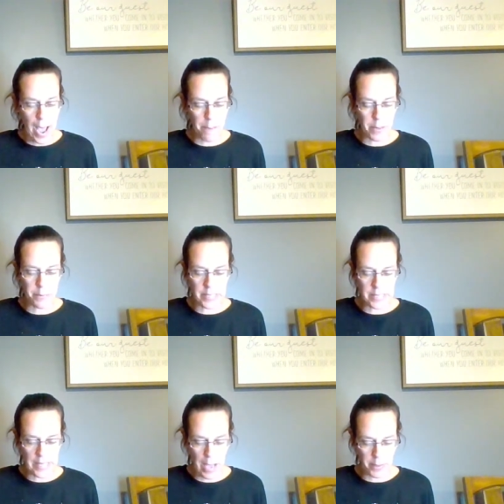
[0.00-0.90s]
happened to be
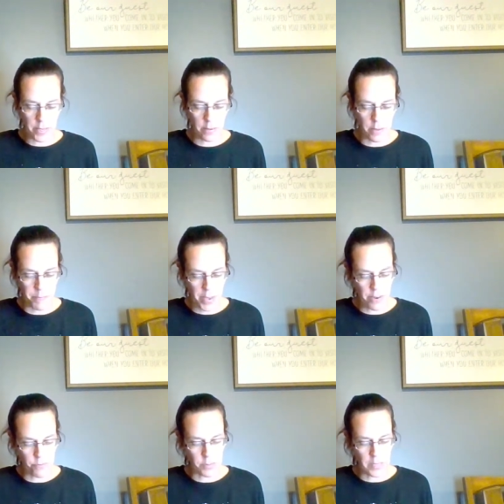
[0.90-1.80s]
Simon, a
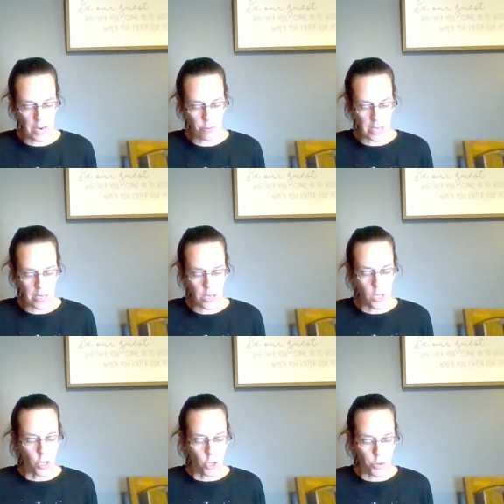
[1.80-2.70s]
man from Cyrene,
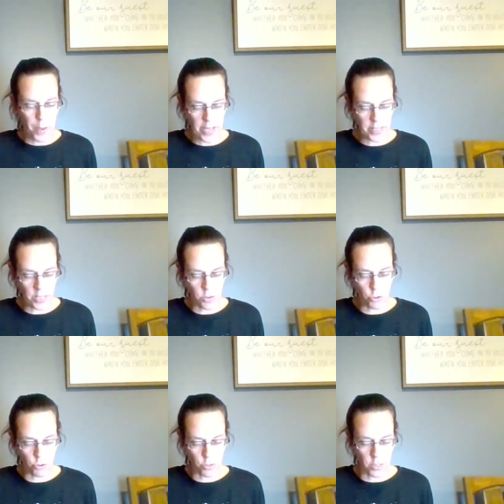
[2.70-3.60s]
who, passing through